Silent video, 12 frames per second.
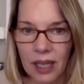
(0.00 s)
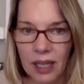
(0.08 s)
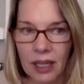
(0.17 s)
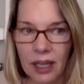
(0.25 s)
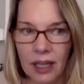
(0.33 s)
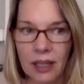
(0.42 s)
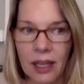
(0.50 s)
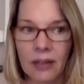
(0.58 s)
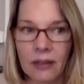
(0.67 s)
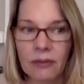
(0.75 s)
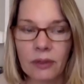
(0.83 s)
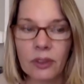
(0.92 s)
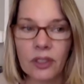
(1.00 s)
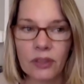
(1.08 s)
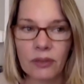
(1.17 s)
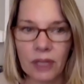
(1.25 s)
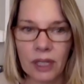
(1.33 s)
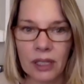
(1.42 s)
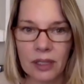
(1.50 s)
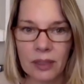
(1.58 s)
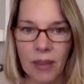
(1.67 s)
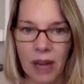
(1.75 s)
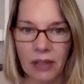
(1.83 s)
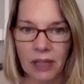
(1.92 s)
and we're just really
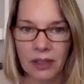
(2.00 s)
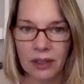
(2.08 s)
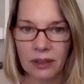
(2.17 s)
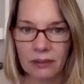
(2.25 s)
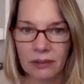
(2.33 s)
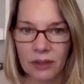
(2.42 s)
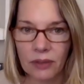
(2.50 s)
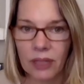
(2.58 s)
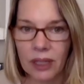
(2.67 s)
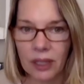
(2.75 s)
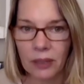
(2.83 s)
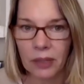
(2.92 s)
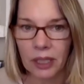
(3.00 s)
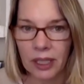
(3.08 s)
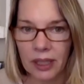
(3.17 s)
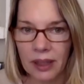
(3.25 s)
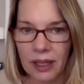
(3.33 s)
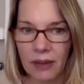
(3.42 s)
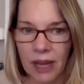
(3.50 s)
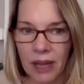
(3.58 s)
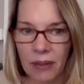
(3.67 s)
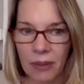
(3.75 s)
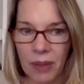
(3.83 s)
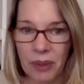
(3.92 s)
inspiring to read their work and think,
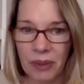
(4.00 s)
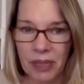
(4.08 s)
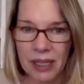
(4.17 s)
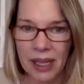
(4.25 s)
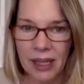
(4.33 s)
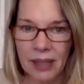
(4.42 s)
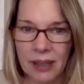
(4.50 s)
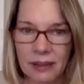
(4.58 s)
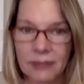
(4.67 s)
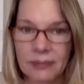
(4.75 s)
wow, maybe one day.